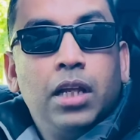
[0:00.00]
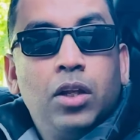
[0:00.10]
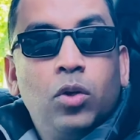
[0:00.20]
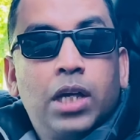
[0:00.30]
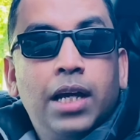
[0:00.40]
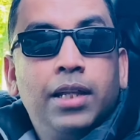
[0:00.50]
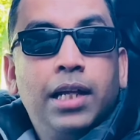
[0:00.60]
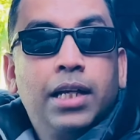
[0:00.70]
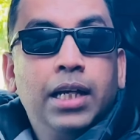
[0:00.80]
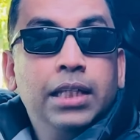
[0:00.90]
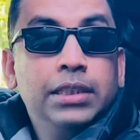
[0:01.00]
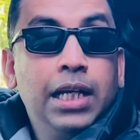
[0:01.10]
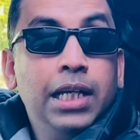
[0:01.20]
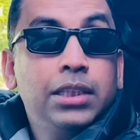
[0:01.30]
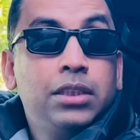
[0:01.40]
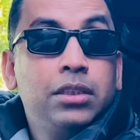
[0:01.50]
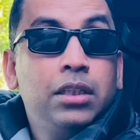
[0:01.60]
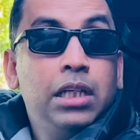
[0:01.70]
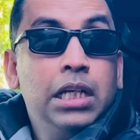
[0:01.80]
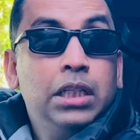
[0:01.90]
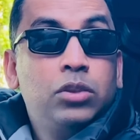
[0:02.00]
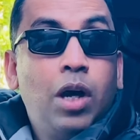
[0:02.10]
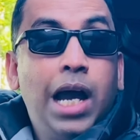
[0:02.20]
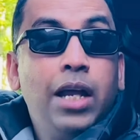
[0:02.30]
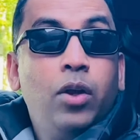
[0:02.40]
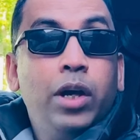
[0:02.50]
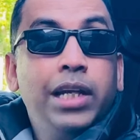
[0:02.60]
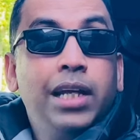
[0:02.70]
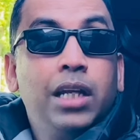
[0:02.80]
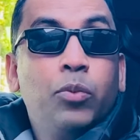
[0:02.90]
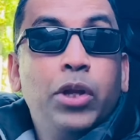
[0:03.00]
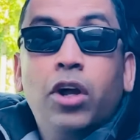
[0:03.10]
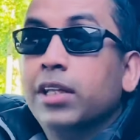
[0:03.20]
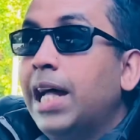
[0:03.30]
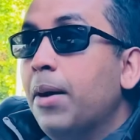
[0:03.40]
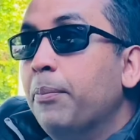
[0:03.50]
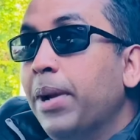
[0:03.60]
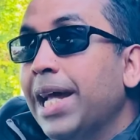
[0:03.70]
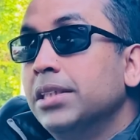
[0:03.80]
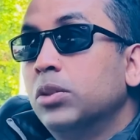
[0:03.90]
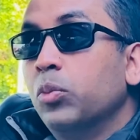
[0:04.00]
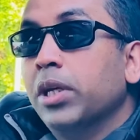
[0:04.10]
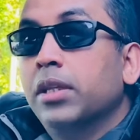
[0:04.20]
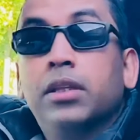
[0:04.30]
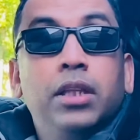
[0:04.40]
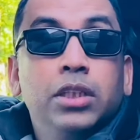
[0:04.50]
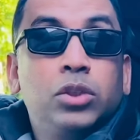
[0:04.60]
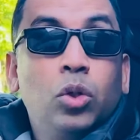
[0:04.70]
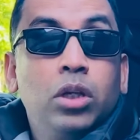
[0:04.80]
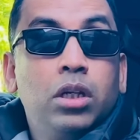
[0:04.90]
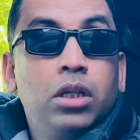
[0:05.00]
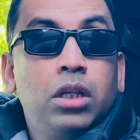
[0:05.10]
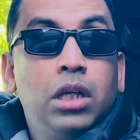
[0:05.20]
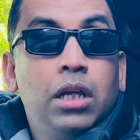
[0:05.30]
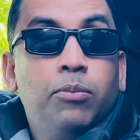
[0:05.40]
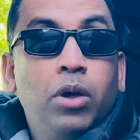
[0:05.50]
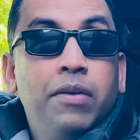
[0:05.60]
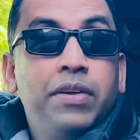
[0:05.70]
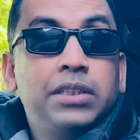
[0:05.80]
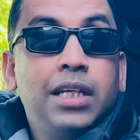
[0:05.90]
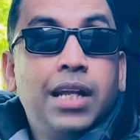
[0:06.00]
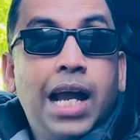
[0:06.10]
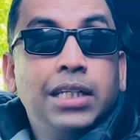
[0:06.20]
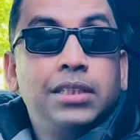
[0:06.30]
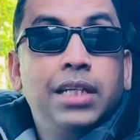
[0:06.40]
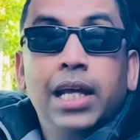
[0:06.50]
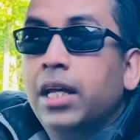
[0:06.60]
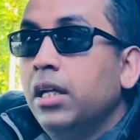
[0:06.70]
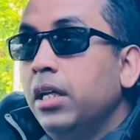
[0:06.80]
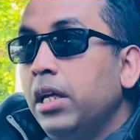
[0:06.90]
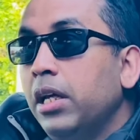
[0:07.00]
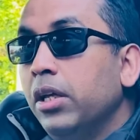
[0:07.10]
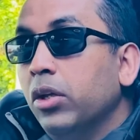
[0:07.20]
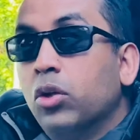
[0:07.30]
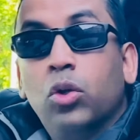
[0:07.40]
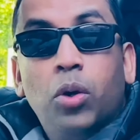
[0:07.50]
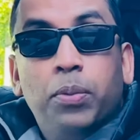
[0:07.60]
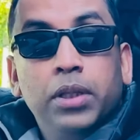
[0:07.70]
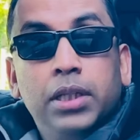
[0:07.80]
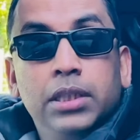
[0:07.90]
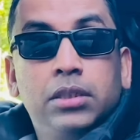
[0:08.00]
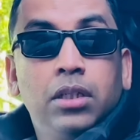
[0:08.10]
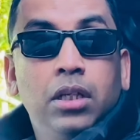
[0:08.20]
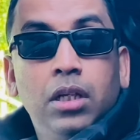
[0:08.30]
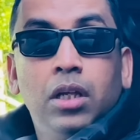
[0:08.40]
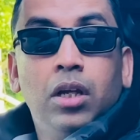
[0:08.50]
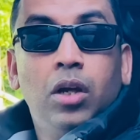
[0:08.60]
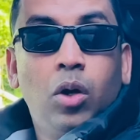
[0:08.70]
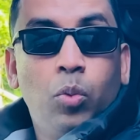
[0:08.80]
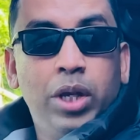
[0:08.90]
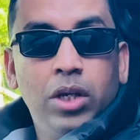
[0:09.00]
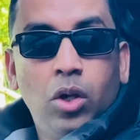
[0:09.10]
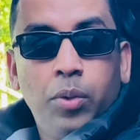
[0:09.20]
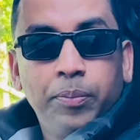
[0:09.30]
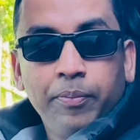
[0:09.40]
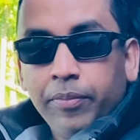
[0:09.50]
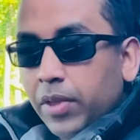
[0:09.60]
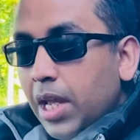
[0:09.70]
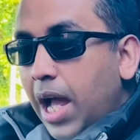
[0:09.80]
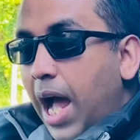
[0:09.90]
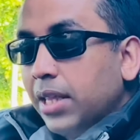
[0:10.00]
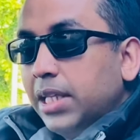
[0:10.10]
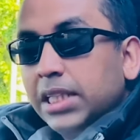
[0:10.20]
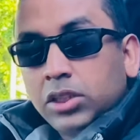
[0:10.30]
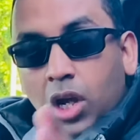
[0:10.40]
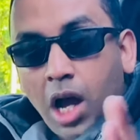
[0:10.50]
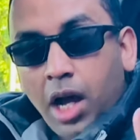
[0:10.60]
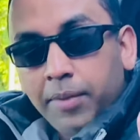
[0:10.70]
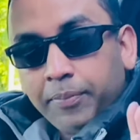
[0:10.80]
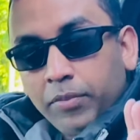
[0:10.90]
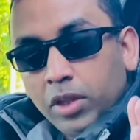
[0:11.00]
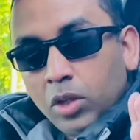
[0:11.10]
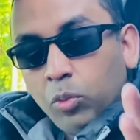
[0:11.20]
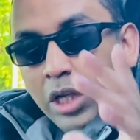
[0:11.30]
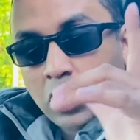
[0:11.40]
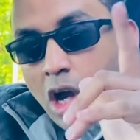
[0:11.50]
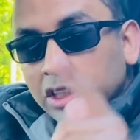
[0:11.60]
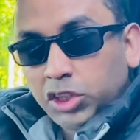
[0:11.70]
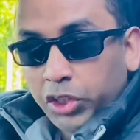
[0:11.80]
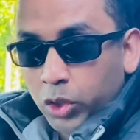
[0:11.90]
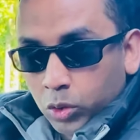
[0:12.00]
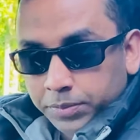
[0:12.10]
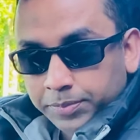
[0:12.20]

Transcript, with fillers: look at that guys yes so I know in England we're not that blessed with the sun, but if it's a nice day, you could open this window. And this car will cost you,